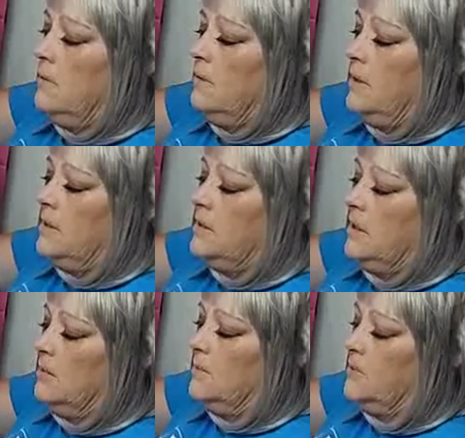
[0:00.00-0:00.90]
Oh, that's
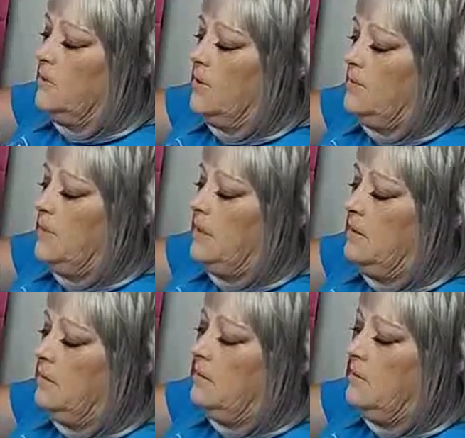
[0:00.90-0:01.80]
terrible drawing, but
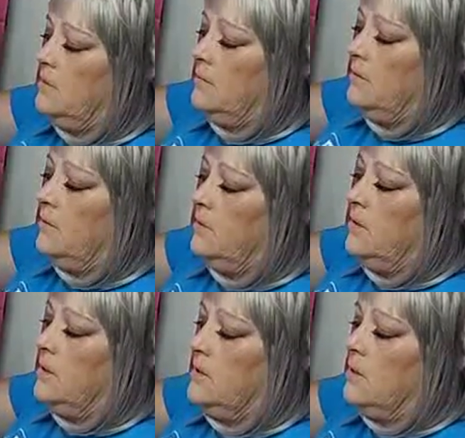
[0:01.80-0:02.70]
you
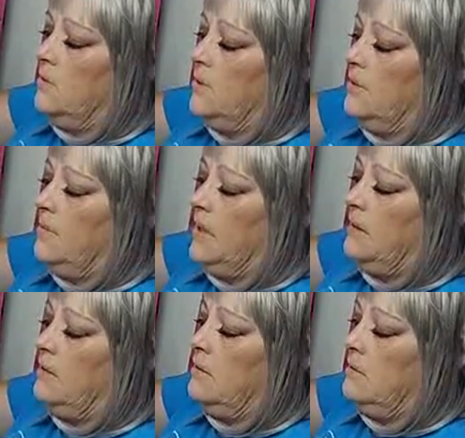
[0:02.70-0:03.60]
guys know what I mean.